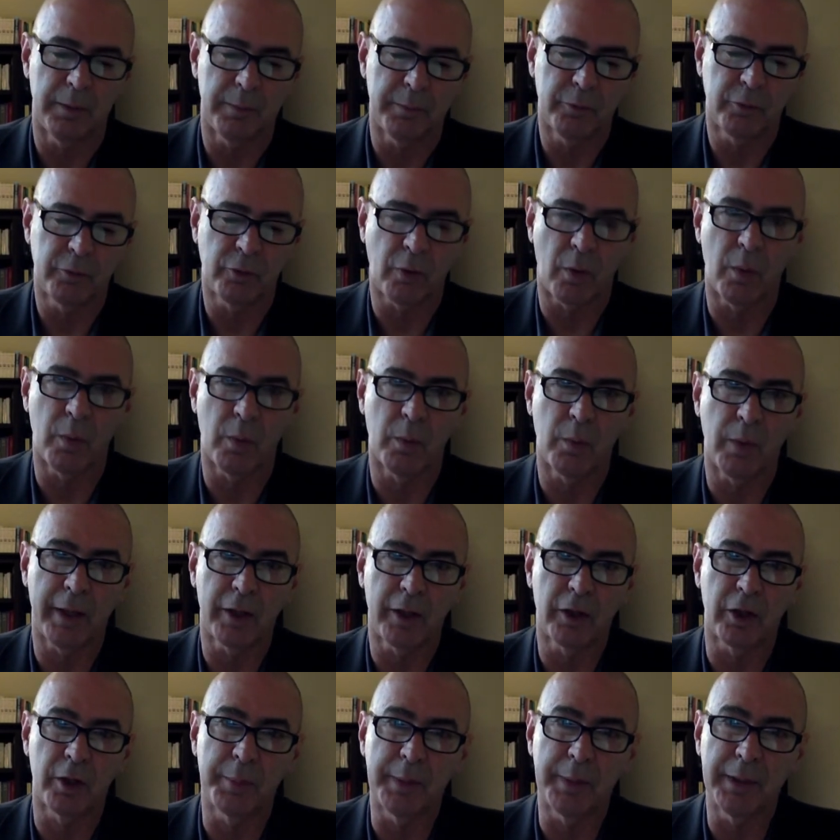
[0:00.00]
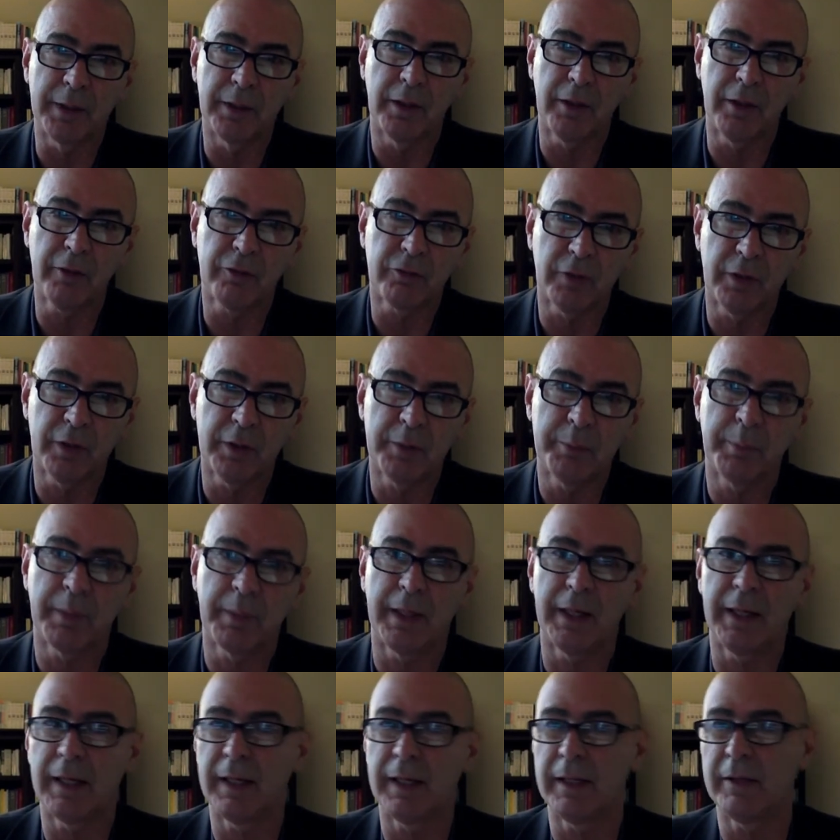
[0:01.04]
So it could have been different,
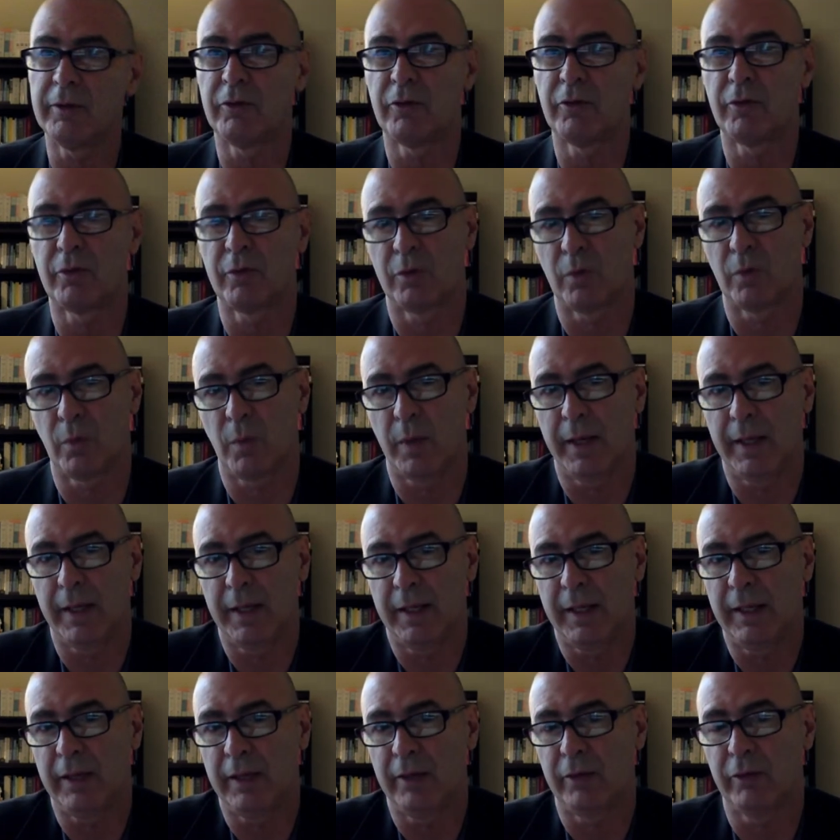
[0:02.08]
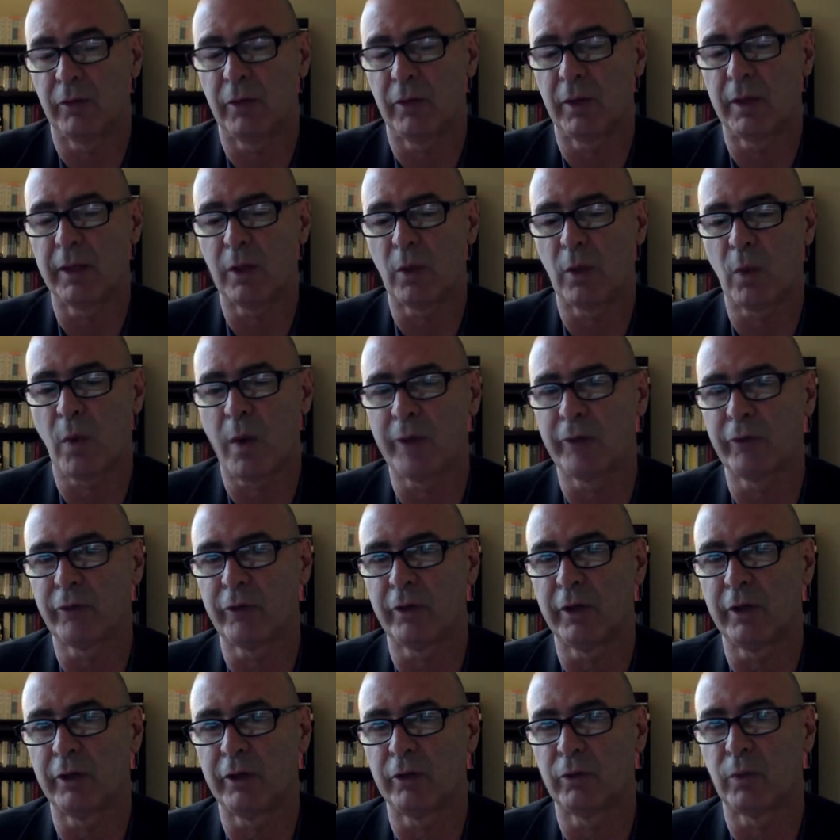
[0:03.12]
but it is the way it is. The
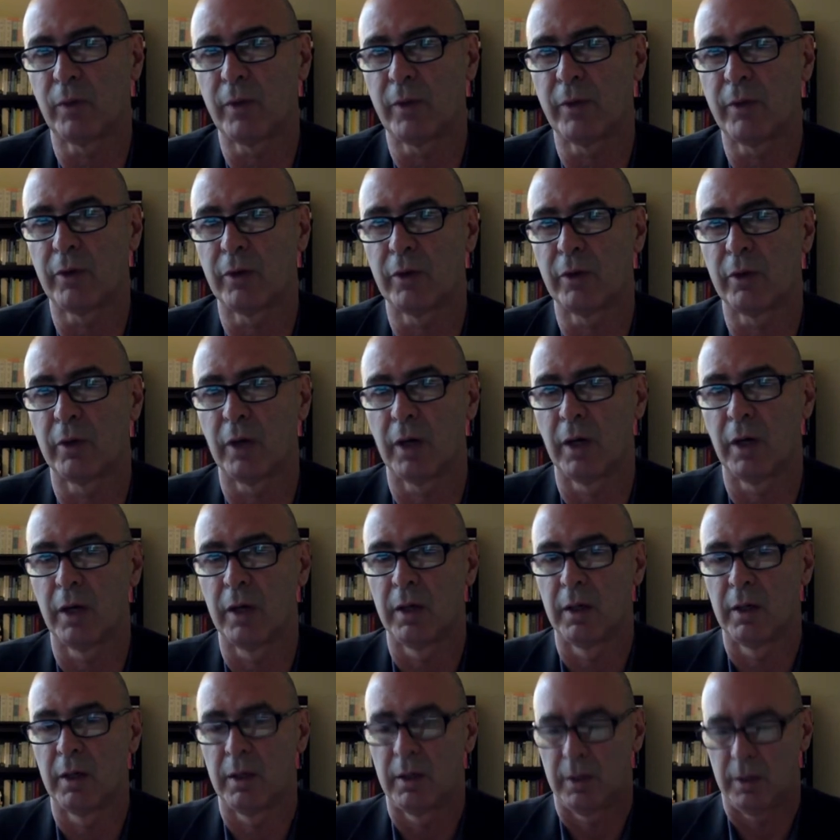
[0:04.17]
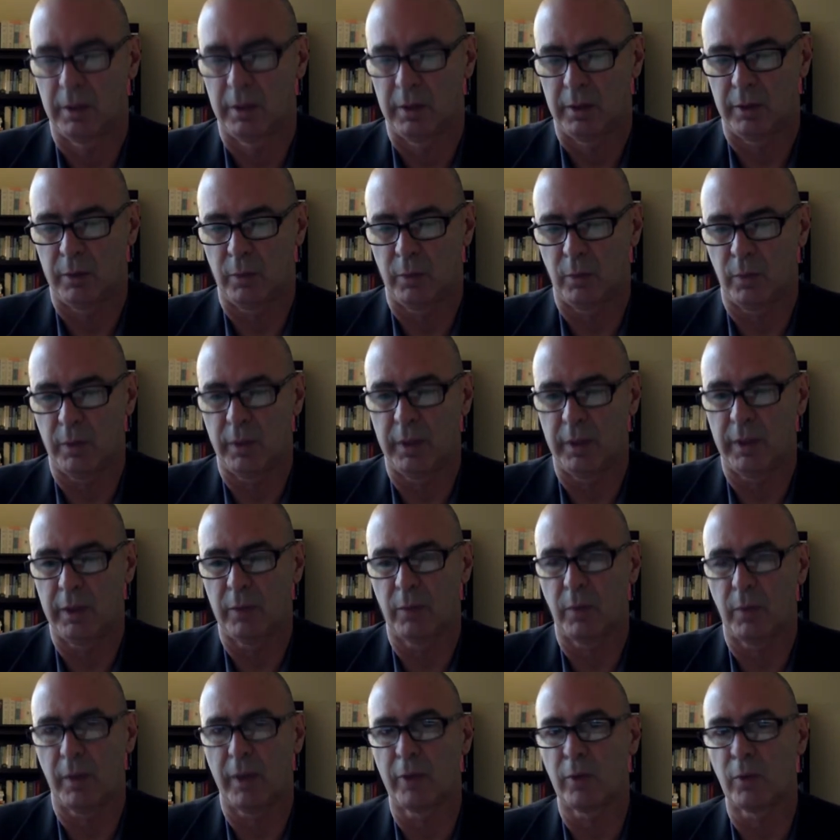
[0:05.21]
question is whether we
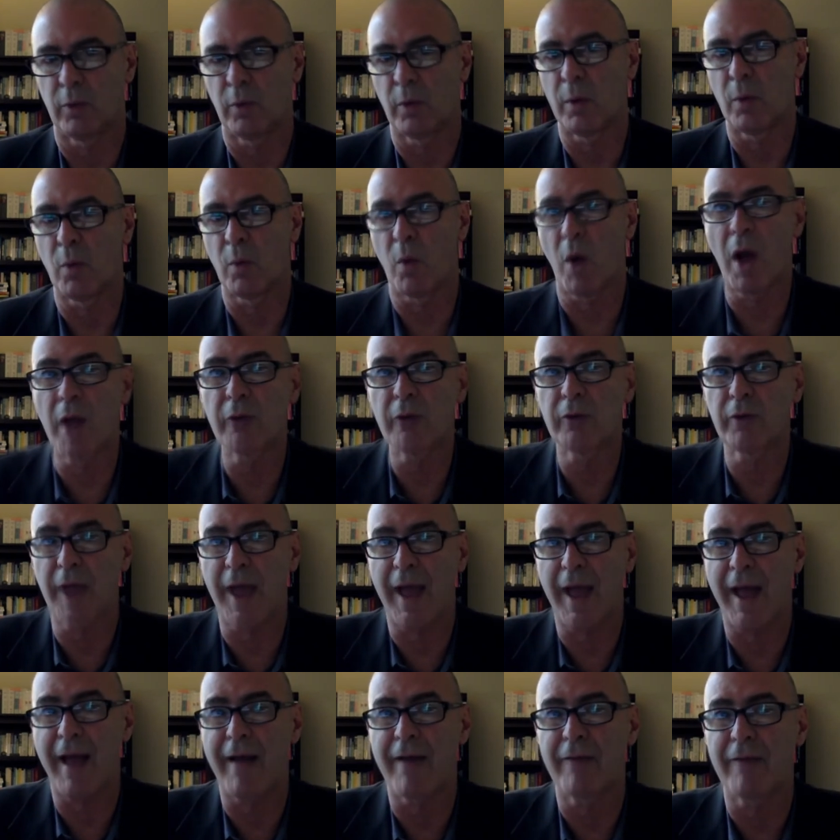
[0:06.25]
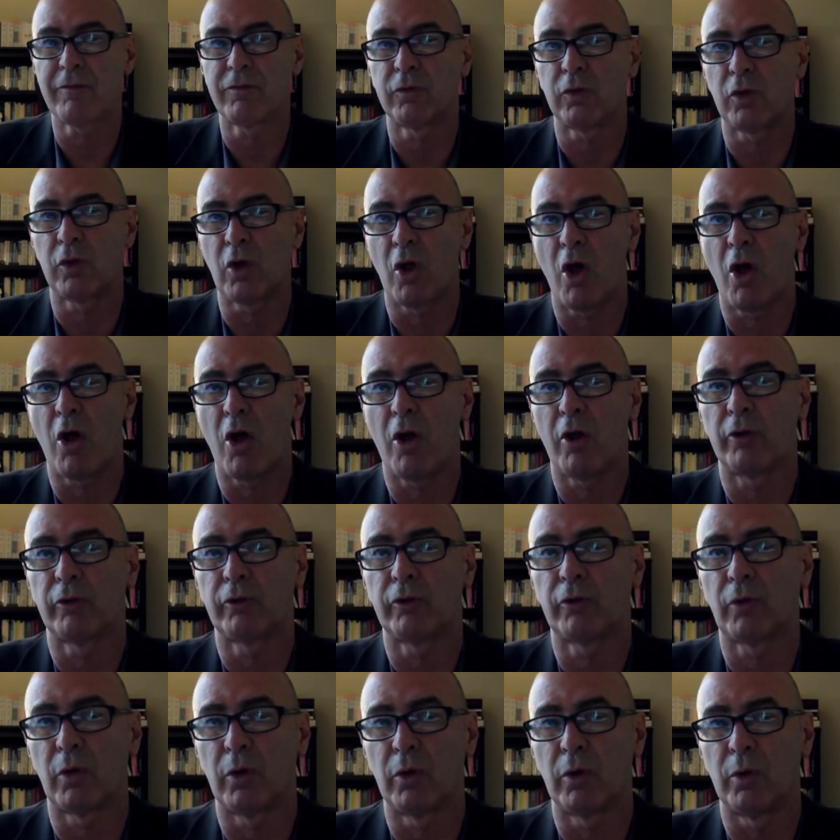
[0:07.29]
want to have
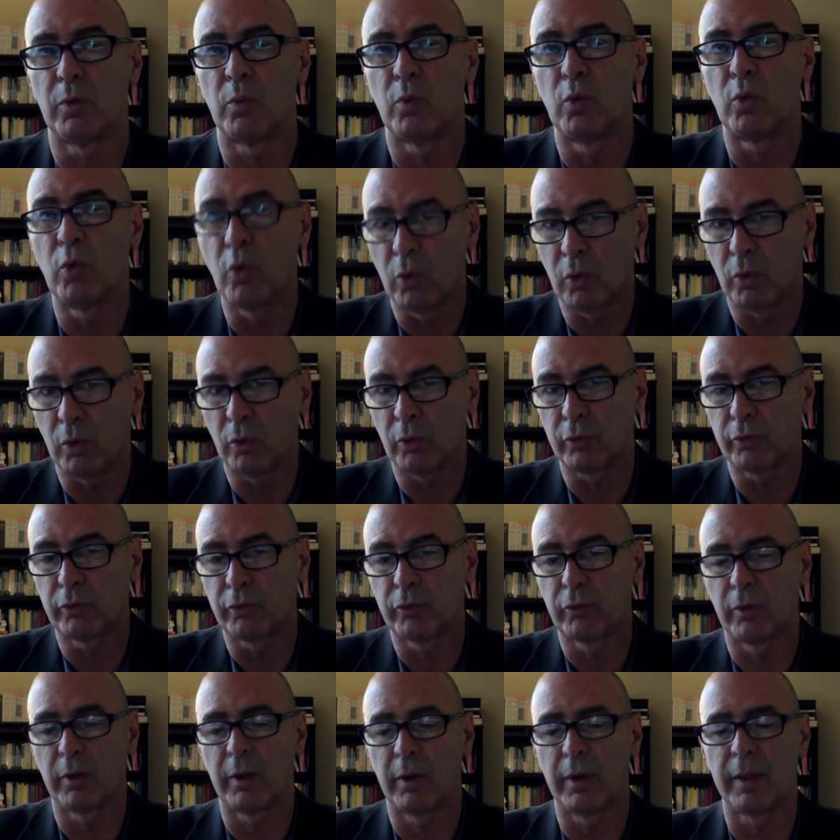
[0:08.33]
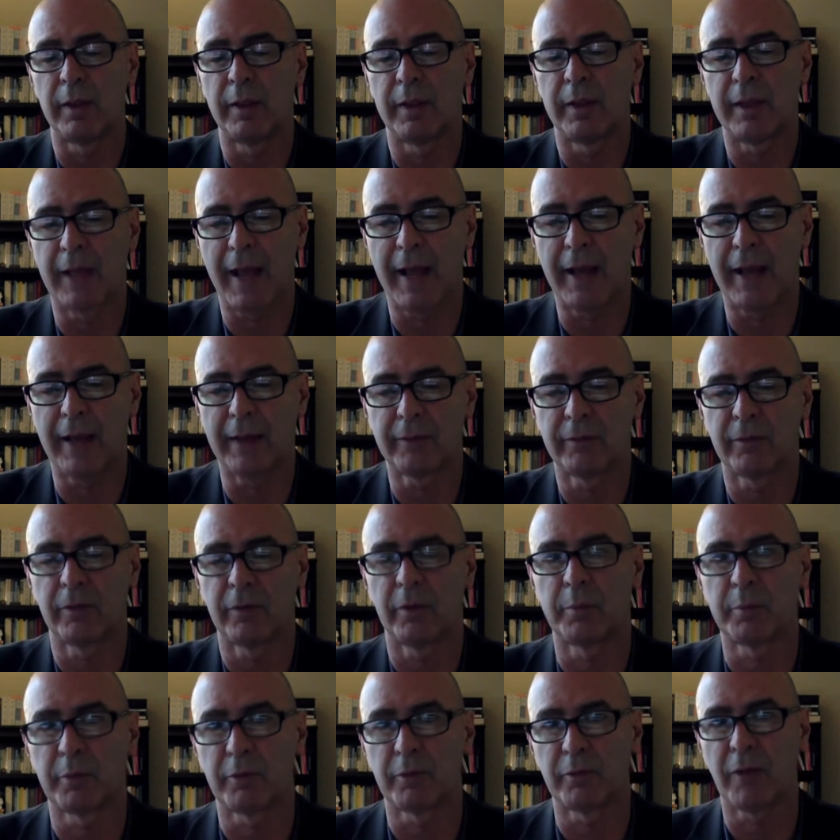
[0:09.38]
laws or rules that
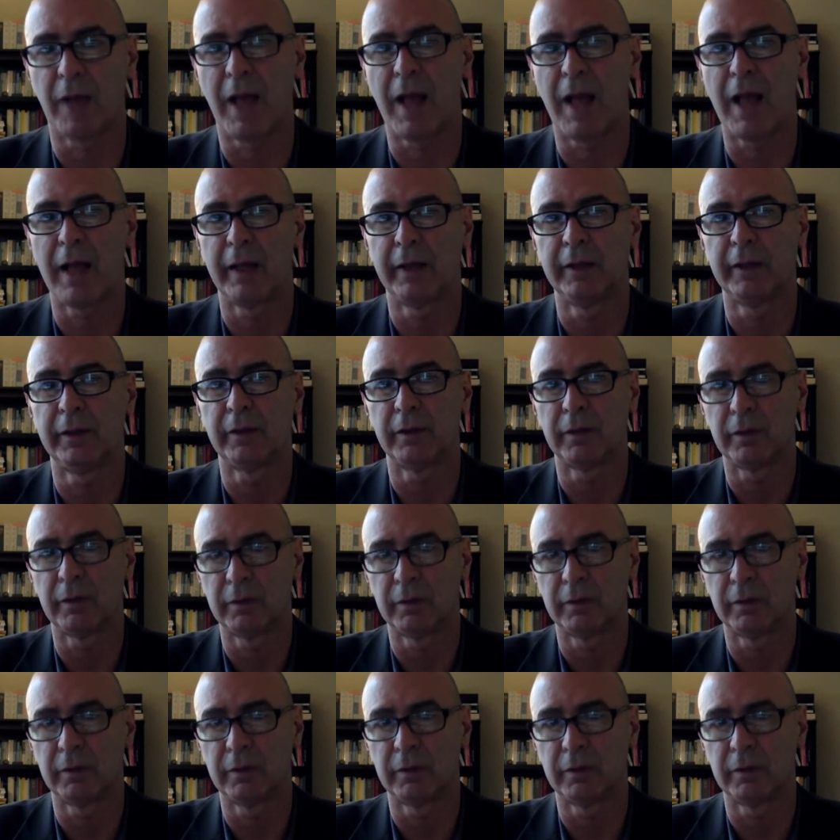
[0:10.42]
provide